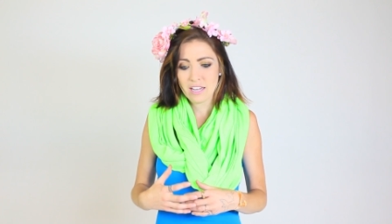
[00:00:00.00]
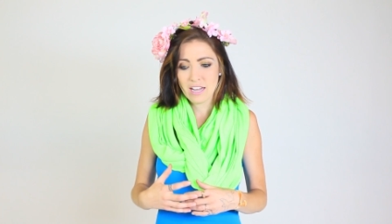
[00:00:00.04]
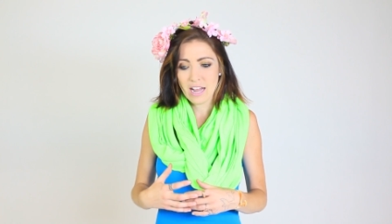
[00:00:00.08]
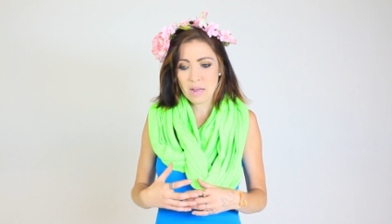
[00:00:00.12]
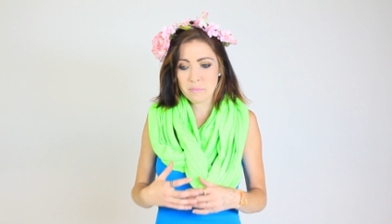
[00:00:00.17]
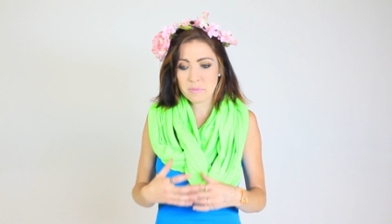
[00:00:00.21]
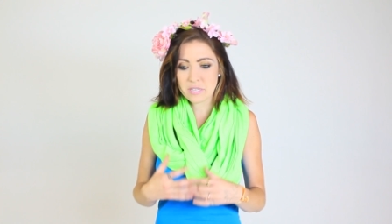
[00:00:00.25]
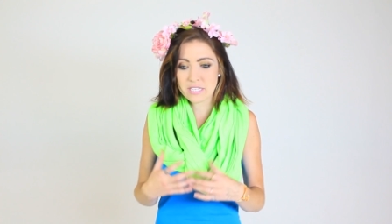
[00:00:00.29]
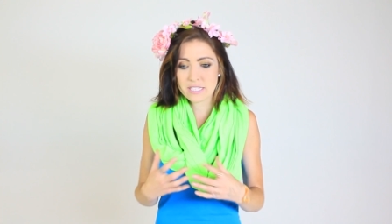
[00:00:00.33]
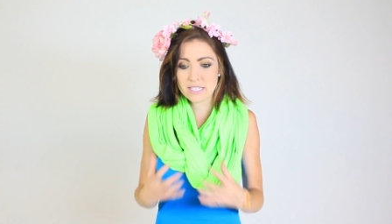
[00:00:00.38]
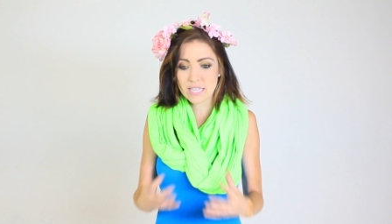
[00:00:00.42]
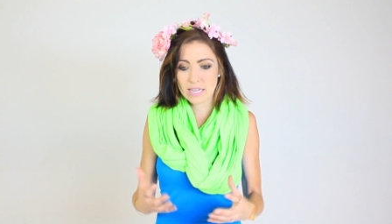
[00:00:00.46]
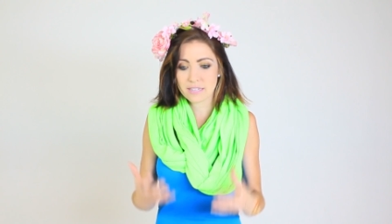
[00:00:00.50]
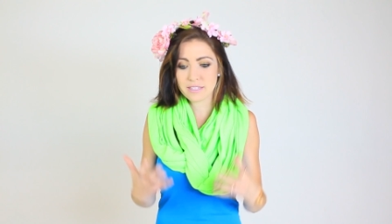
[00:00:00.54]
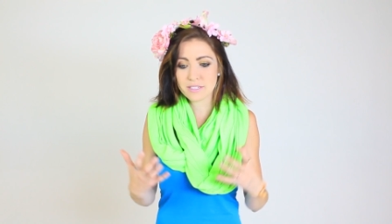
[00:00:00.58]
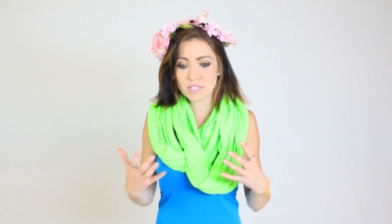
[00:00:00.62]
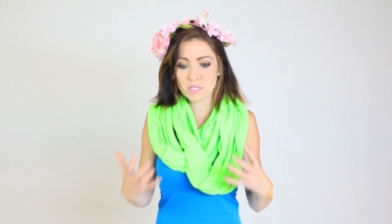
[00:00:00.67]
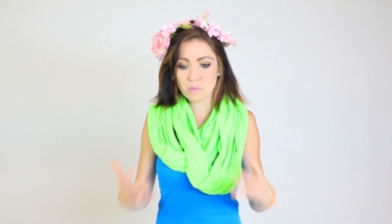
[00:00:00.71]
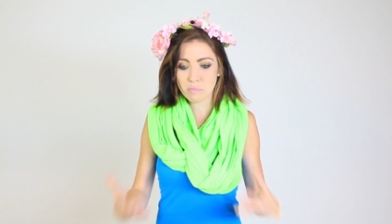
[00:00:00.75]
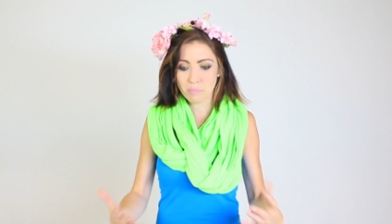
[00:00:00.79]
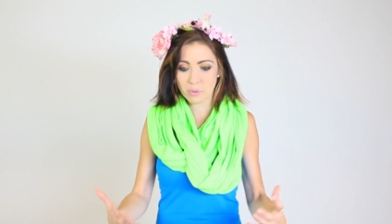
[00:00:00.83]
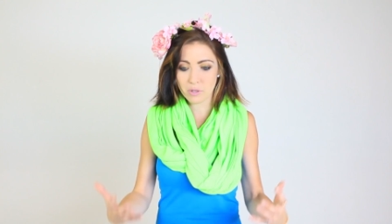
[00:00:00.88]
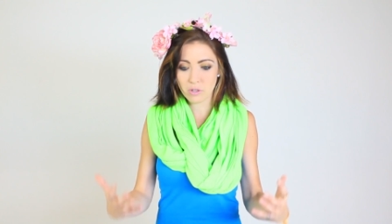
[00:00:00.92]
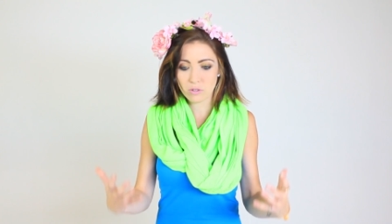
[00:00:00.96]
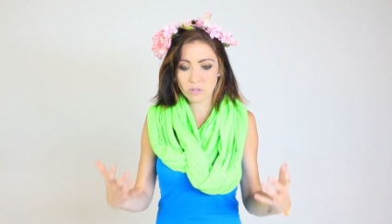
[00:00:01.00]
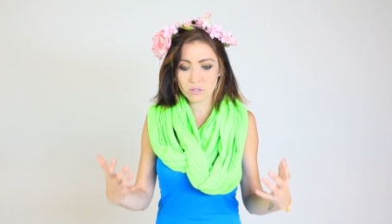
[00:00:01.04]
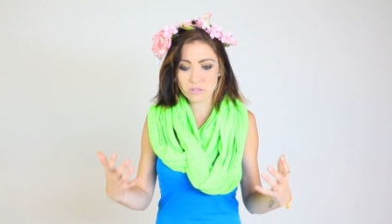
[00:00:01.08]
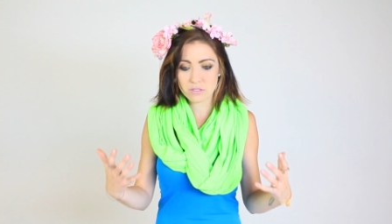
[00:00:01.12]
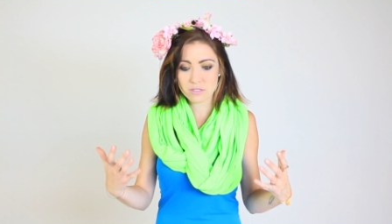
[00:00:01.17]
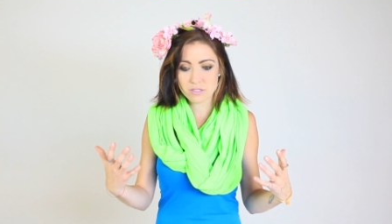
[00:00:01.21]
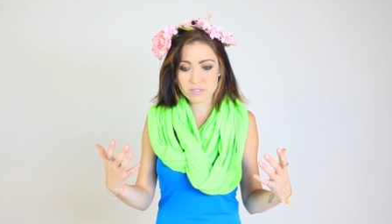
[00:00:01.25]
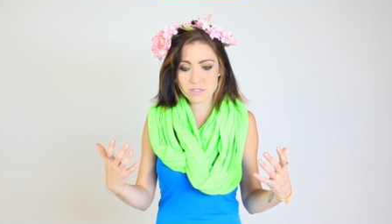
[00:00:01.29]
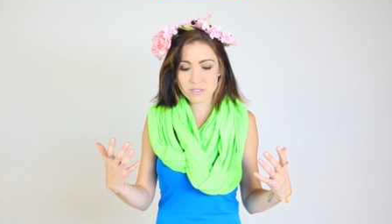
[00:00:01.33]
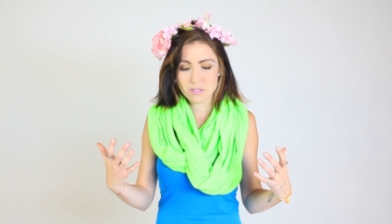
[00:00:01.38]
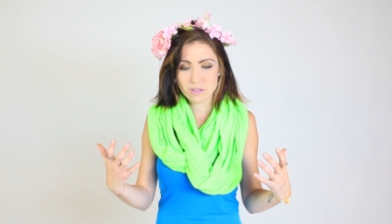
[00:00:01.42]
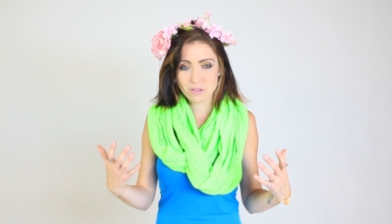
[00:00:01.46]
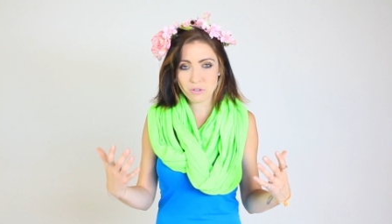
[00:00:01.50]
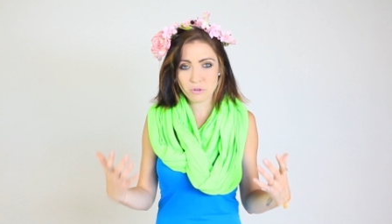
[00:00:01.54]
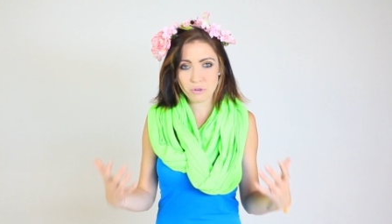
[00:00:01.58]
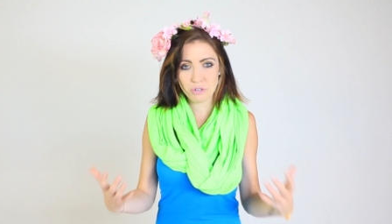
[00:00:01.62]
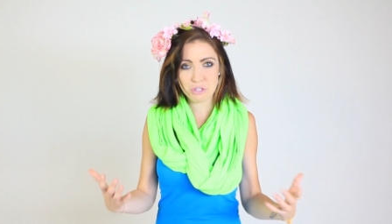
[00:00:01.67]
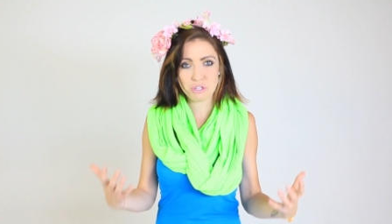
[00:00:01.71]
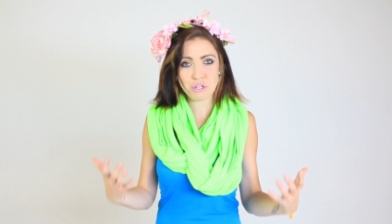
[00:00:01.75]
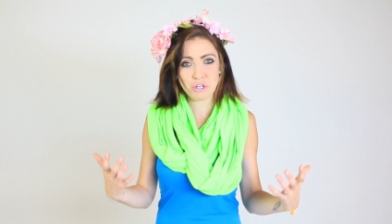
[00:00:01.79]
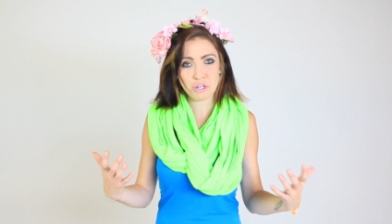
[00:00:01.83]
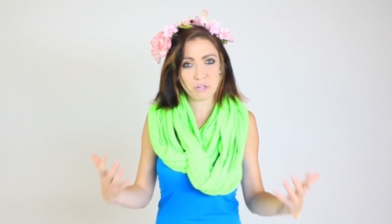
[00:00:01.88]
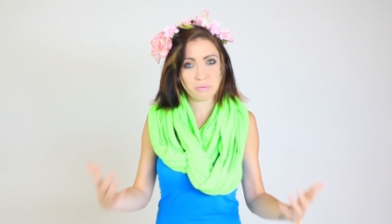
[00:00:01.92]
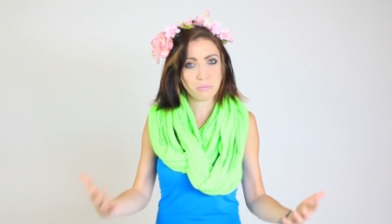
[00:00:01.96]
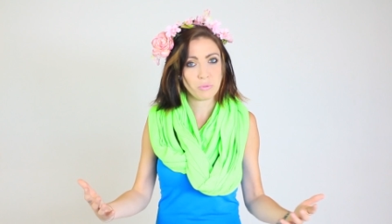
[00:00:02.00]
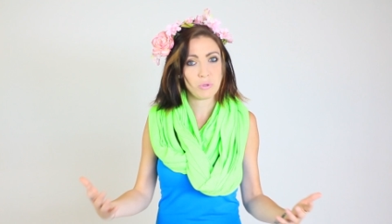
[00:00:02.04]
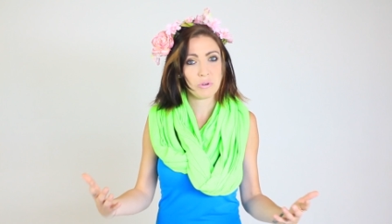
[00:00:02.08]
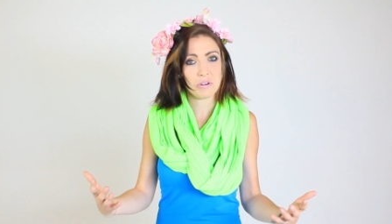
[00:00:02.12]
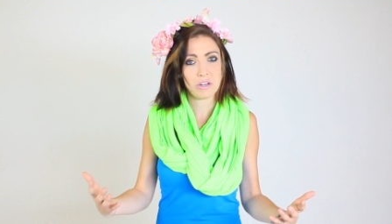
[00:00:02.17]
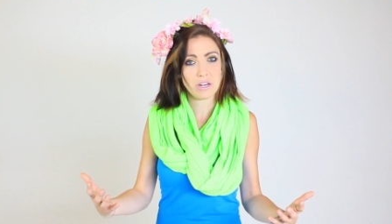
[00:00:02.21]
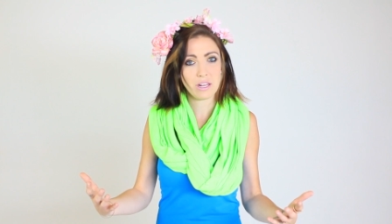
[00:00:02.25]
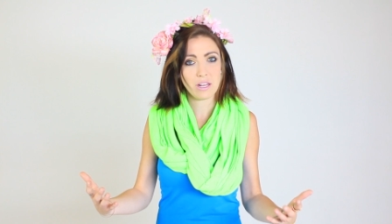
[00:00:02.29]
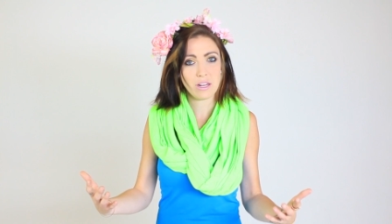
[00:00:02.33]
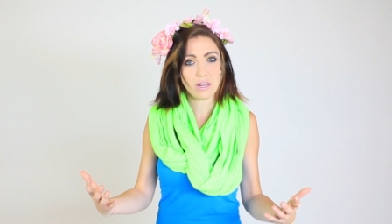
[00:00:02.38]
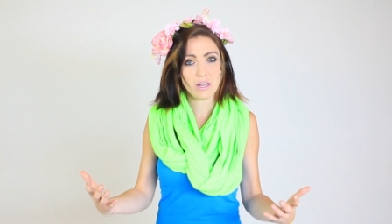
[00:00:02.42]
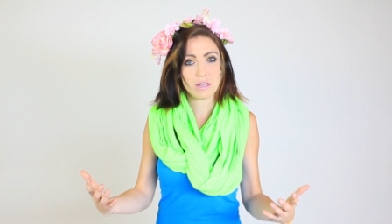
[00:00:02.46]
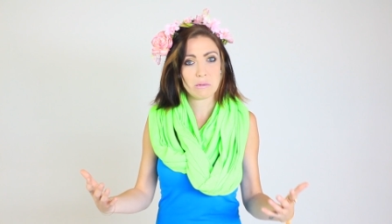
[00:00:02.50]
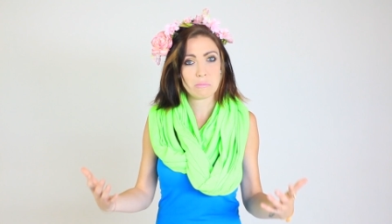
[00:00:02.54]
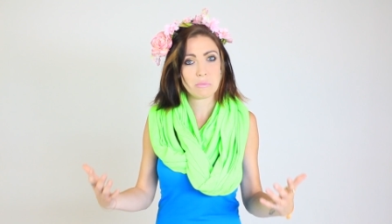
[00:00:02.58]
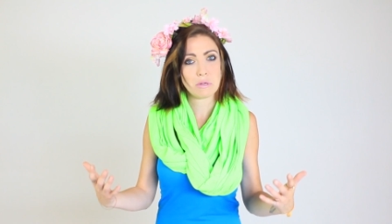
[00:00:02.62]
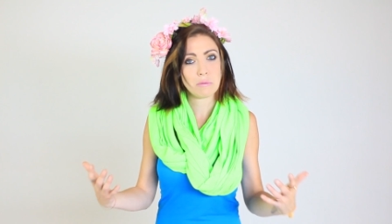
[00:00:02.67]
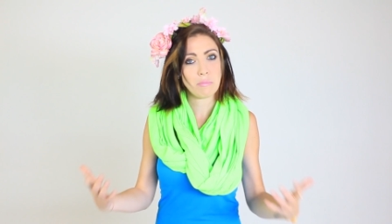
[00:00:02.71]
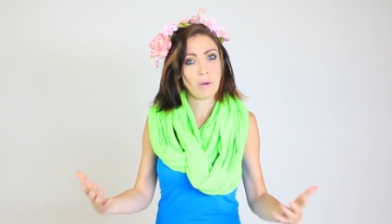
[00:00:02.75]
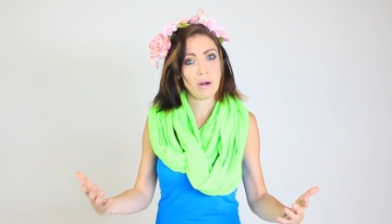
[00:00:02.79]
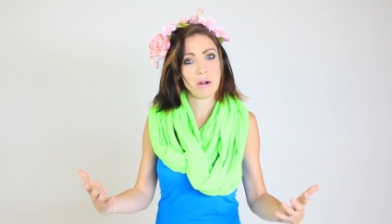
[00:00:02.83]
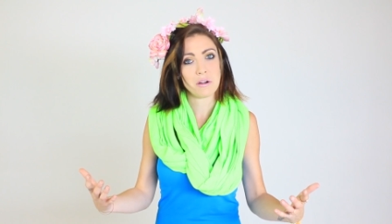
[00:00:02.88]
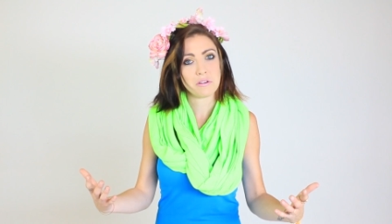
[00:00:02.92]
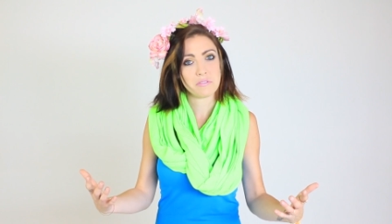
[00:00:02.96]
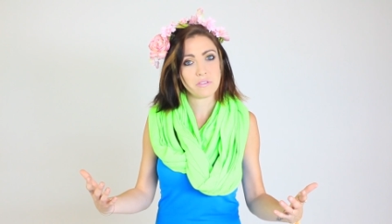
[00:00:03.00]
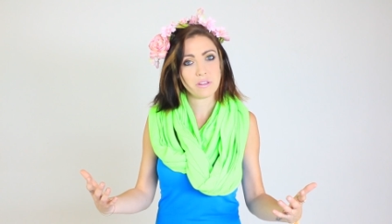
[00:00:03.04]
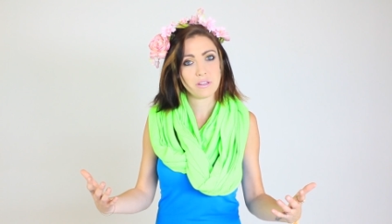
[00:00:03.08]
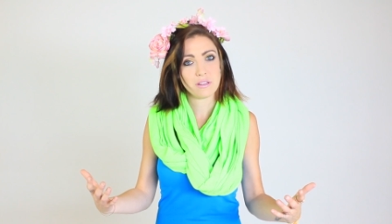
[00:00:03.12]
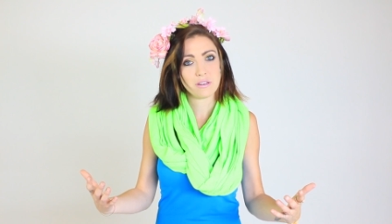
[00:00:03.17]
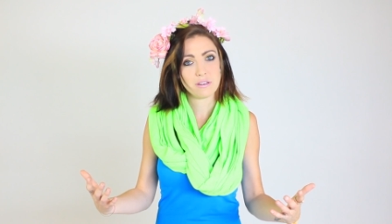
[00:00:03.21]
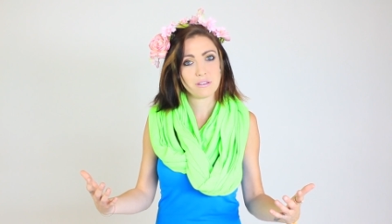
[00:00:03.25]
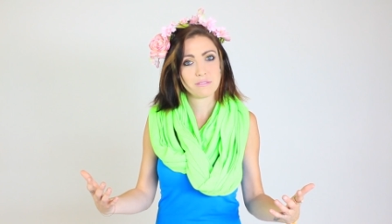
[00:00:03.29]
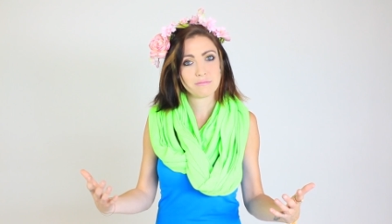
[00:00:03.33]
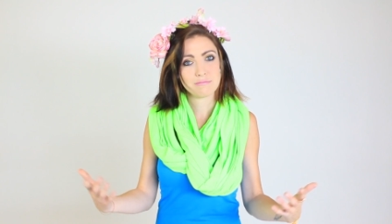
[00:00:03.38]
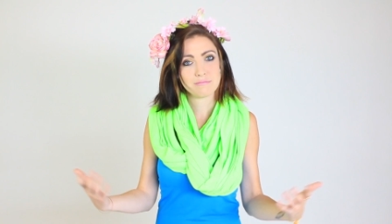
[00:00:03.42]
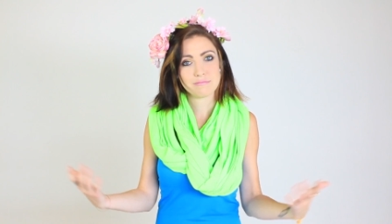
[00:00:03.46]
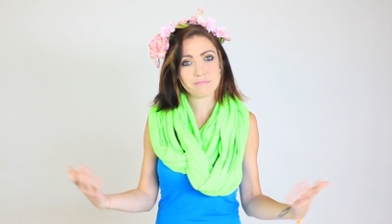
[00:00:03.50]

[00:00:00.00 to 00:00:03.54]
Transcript: I'm excited to build the creature community and be a part of it.